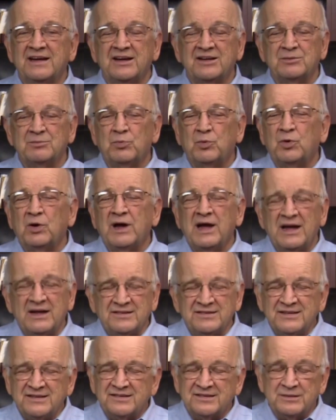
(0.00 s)
how the boy
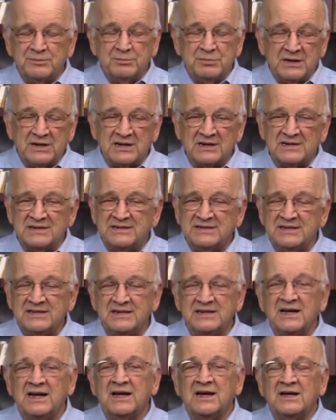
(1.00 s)
has this
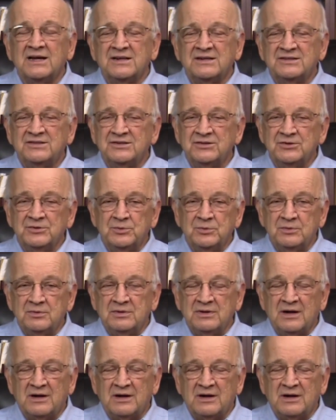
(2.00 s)
ability to,